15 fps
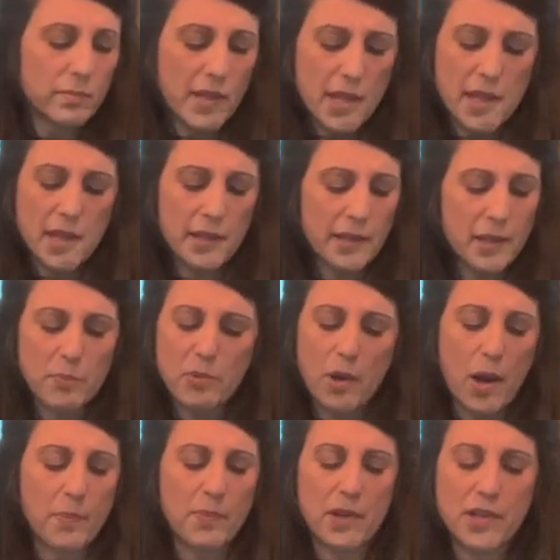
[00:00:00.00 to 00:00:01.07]
healing
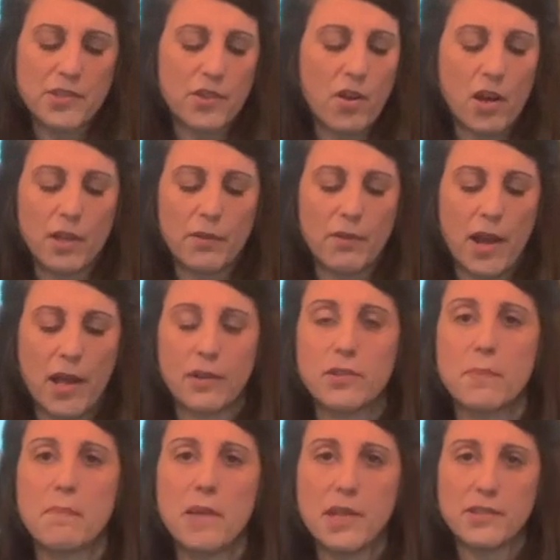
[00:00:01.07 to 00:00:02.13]
properties all
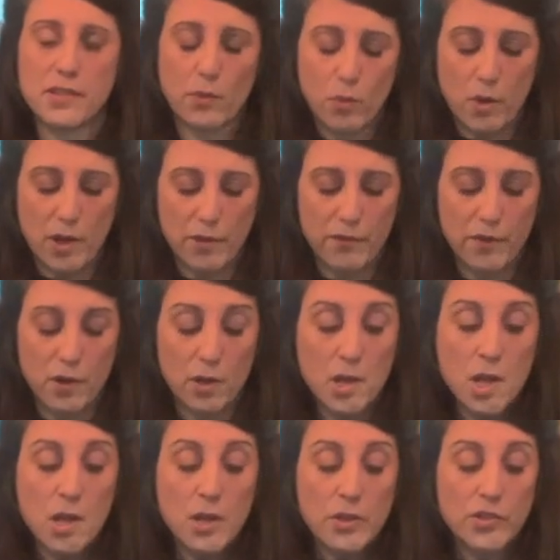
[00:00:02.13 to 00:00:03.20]
around. Beets are wonderful.
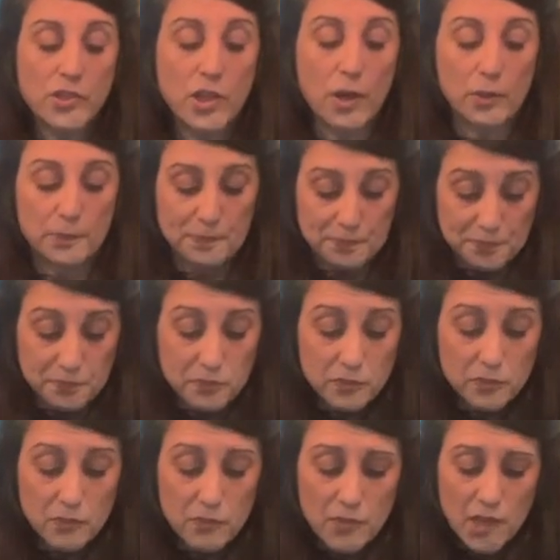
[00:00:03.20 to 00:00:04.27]
So
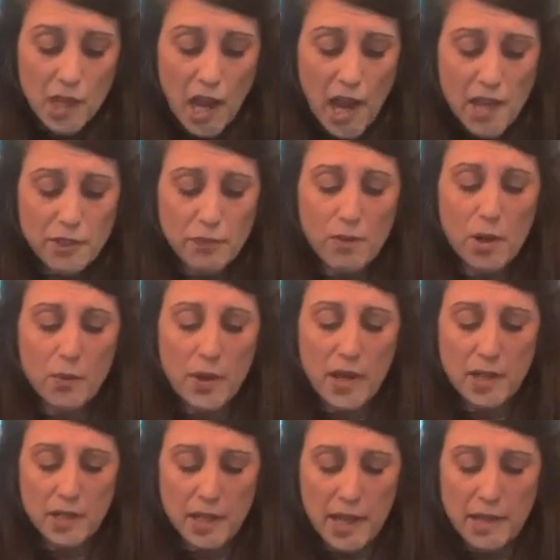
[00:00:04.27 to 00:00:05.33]
I throw
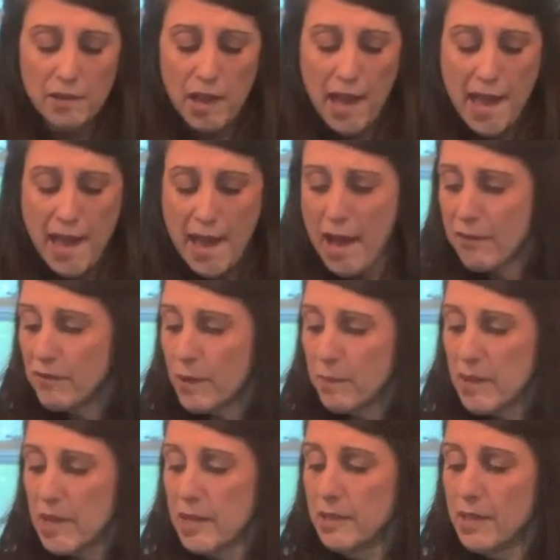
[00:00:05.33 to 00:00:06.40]
in like a half a
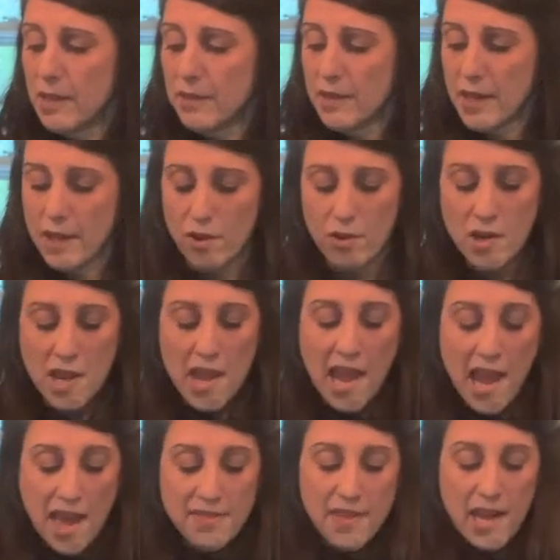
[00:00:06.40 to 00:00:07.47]
beet in there
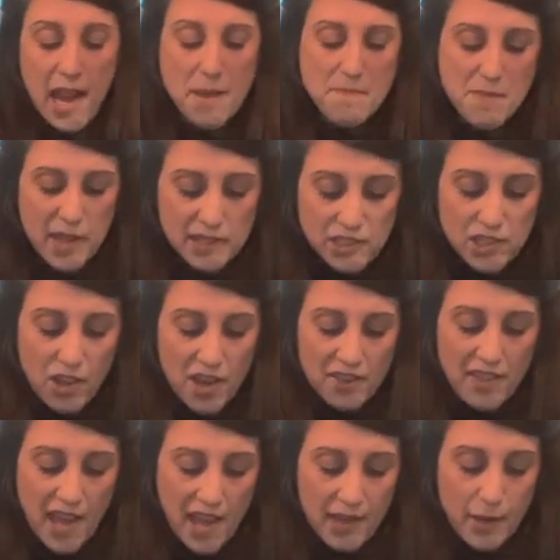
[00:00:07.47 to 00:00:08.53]
and then I mix all
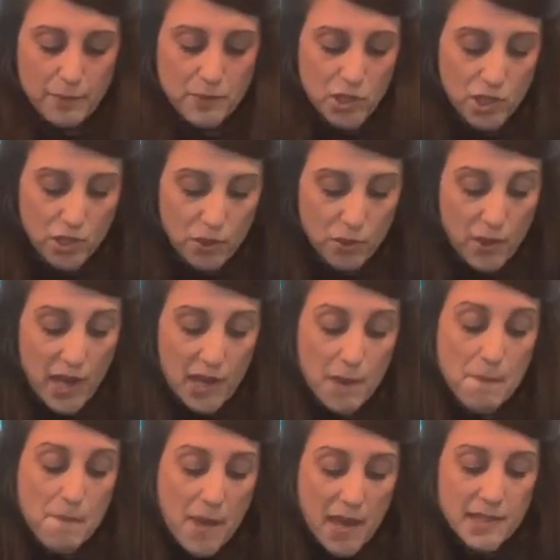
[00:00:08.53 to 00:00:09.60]
that up too. And
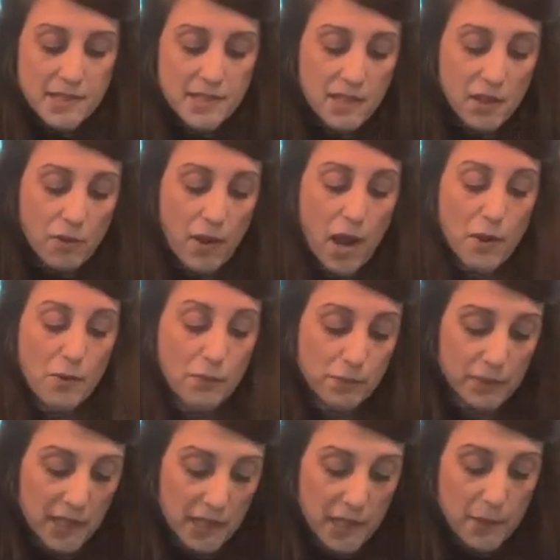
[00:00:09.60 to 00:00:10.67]
it makes the kraut
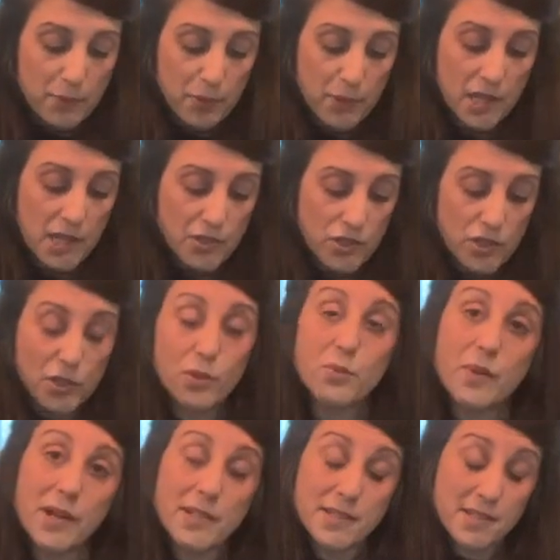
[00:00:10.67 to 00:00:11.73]
really pretty too
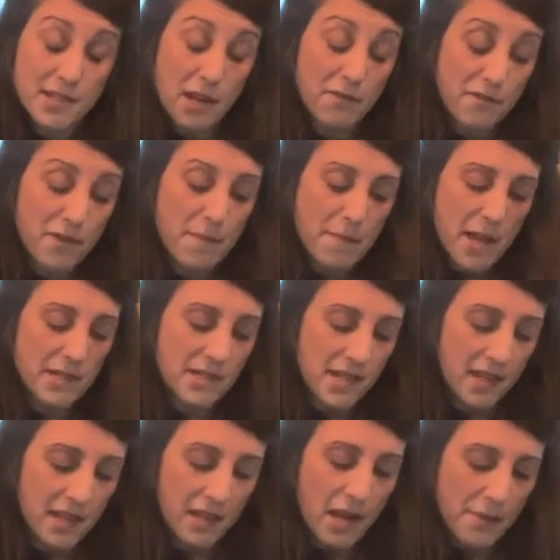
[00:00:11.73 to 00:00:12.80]
when it's done fermenting.
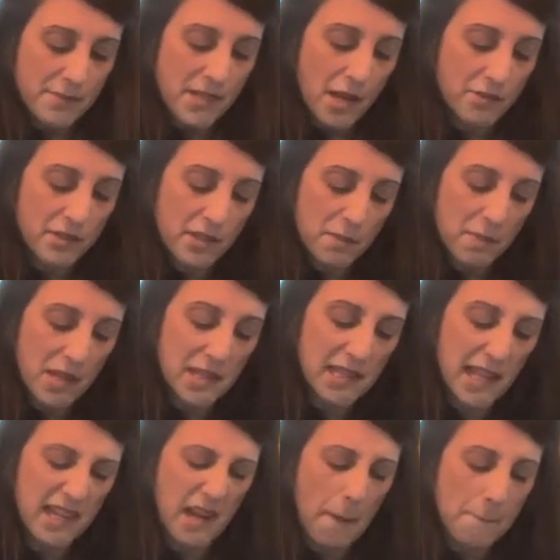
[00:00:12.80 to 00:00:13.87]
It comes out to be
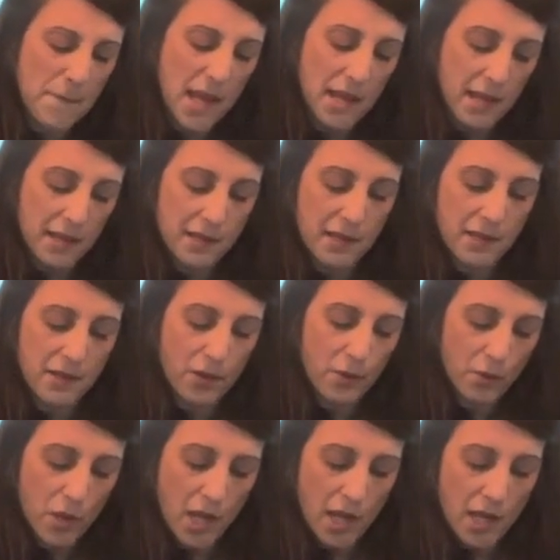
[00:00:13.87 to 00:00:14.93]
like a pink,
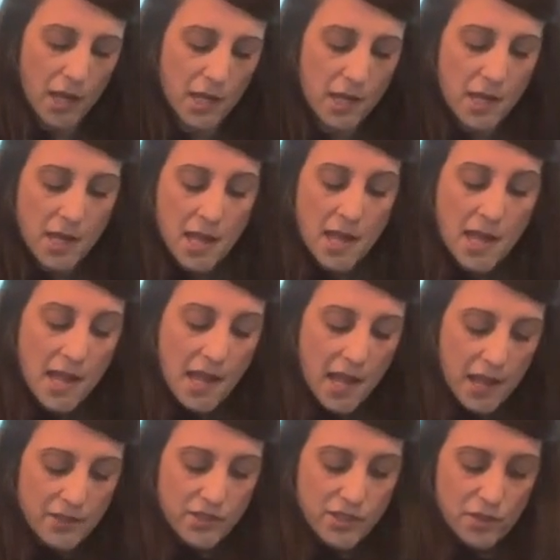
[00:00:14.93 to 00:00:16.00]
okay?
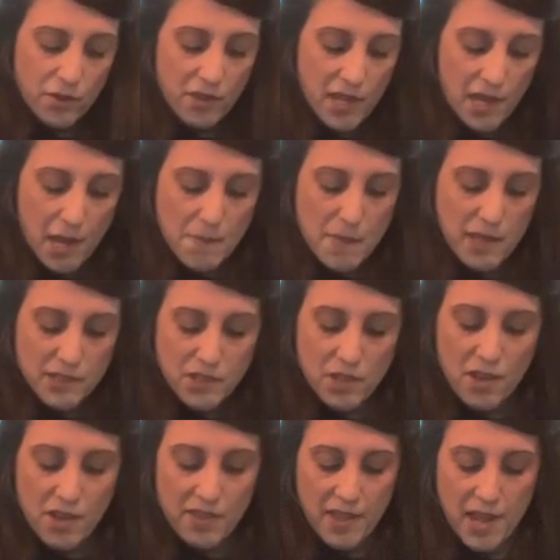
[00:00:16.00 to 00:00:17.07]
And so then I mix
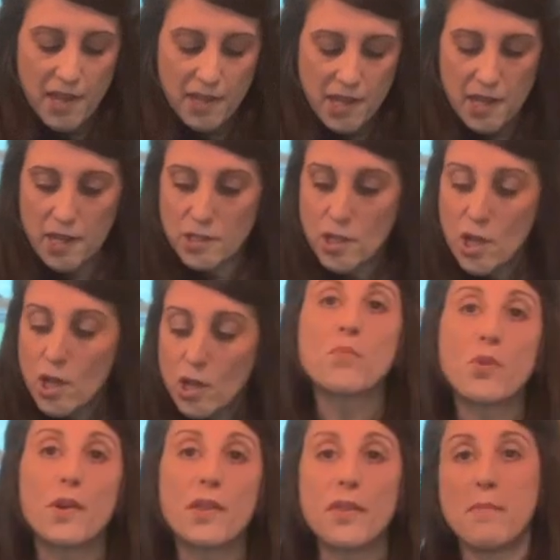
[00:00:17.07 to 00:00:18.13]
all that in,
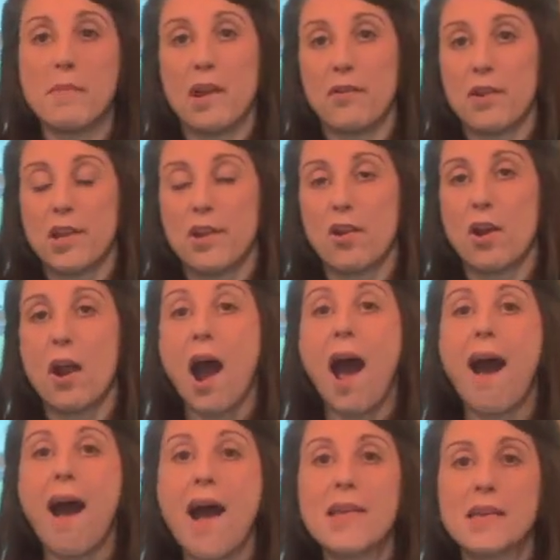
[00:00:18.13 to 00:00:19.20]
more the merrier.
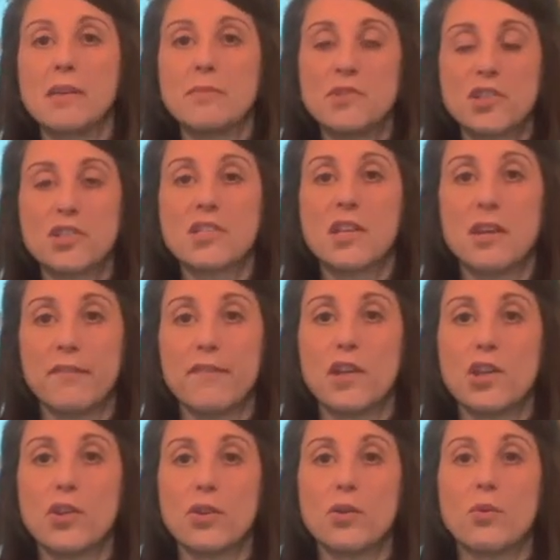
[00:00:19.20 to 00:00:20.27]
I am just
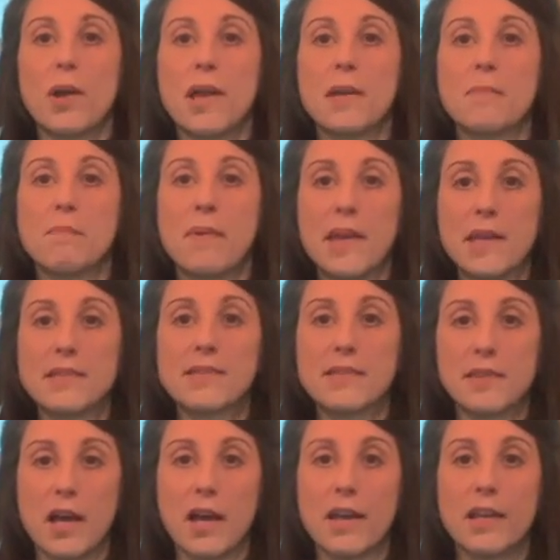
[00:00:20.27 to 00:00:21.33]
giving you a
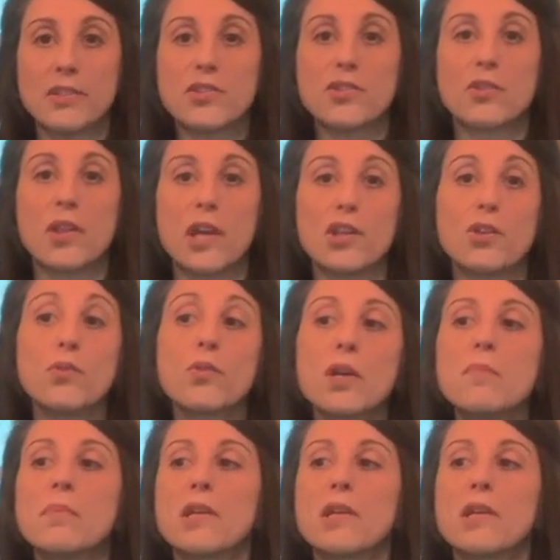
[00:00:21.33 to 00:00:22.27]
baseline so that you can